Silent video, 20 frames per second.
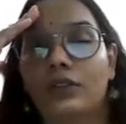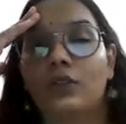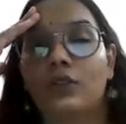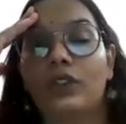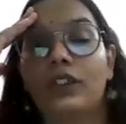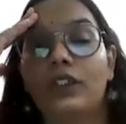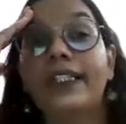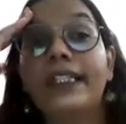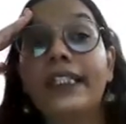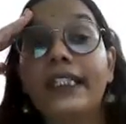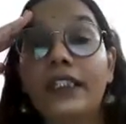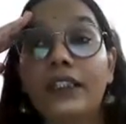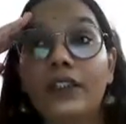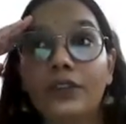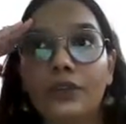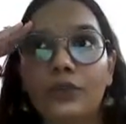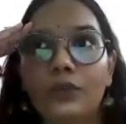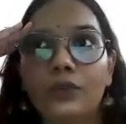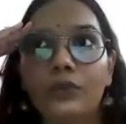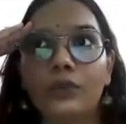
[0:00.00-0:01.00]
could
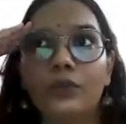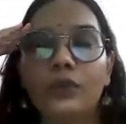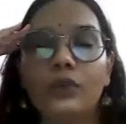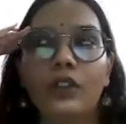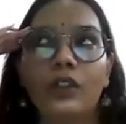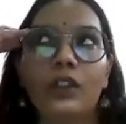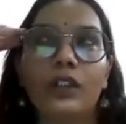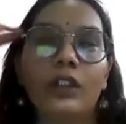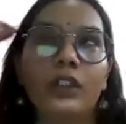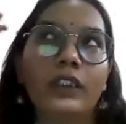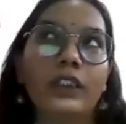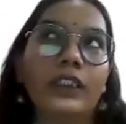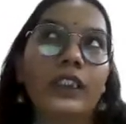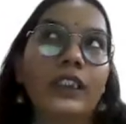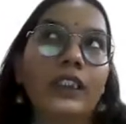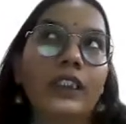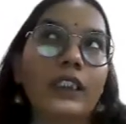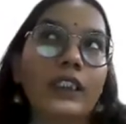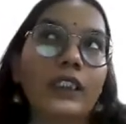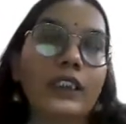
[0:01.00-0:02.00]
lead to
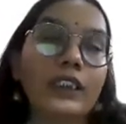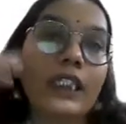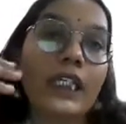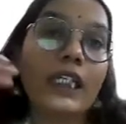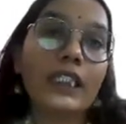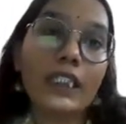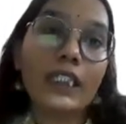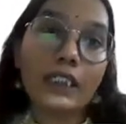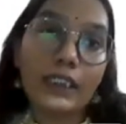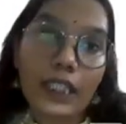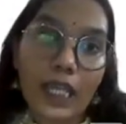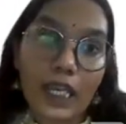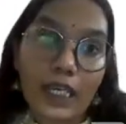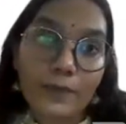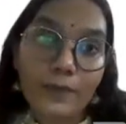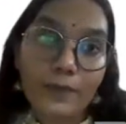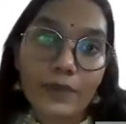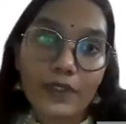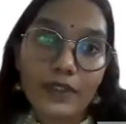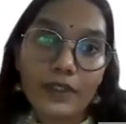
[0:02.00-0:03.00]
the changing
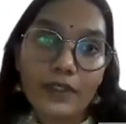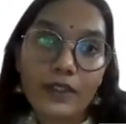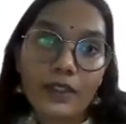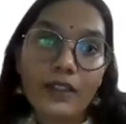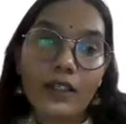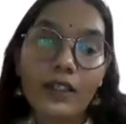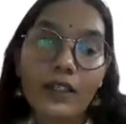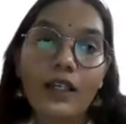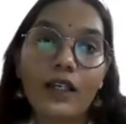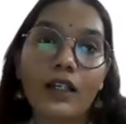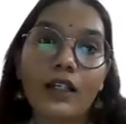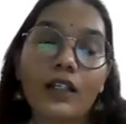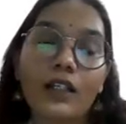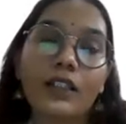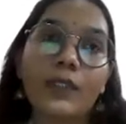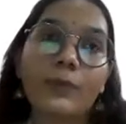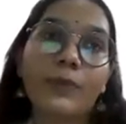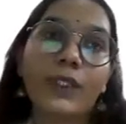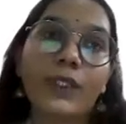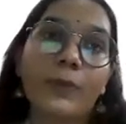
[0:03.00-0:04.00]
times.
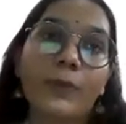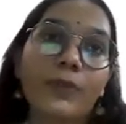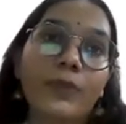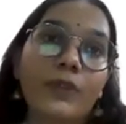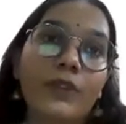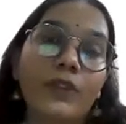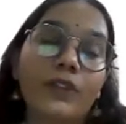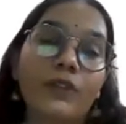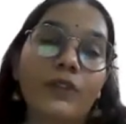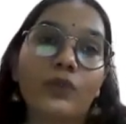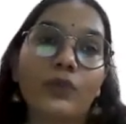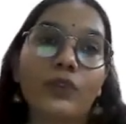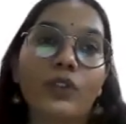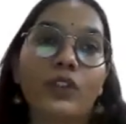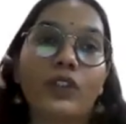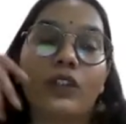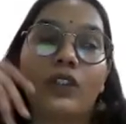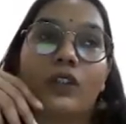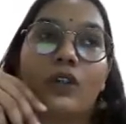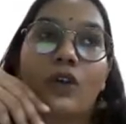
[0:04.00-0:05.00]
The people
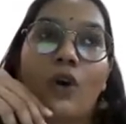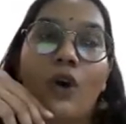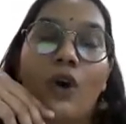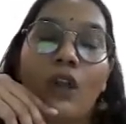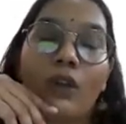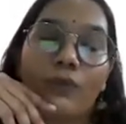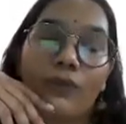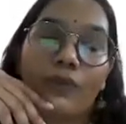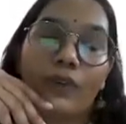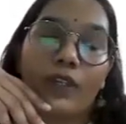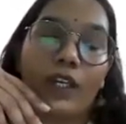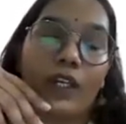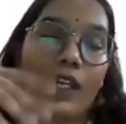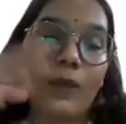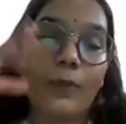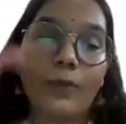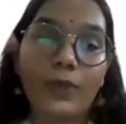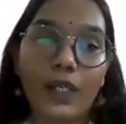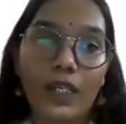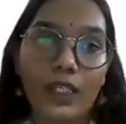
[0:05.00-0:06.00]
would call for an
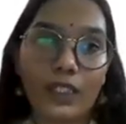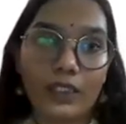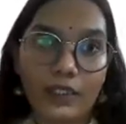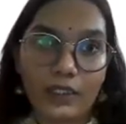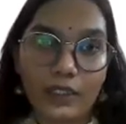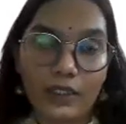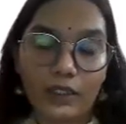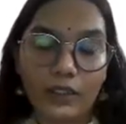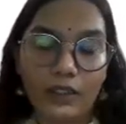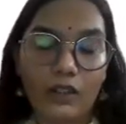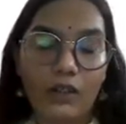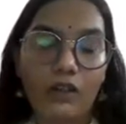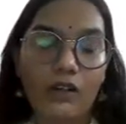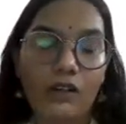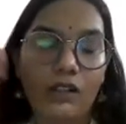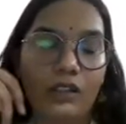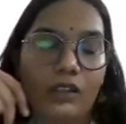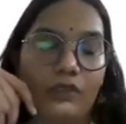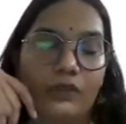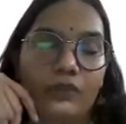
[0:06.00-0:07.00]
uprising,
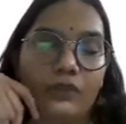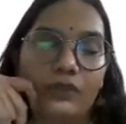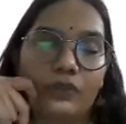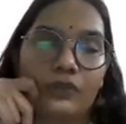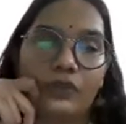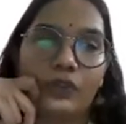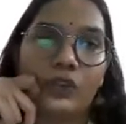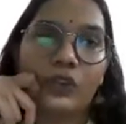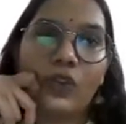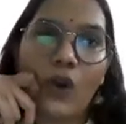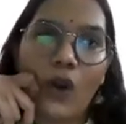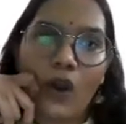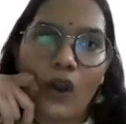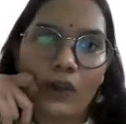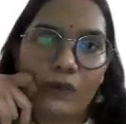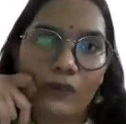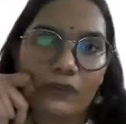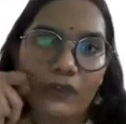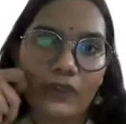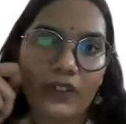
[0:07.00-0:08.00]
or would
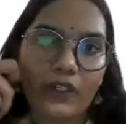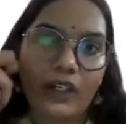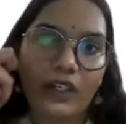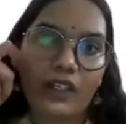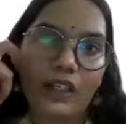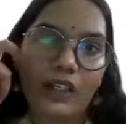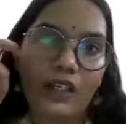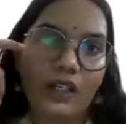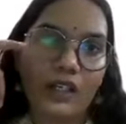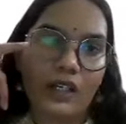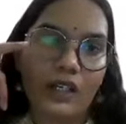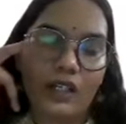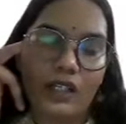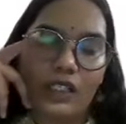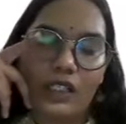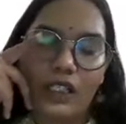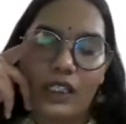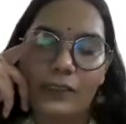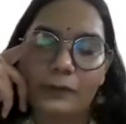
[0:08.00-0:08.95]
call for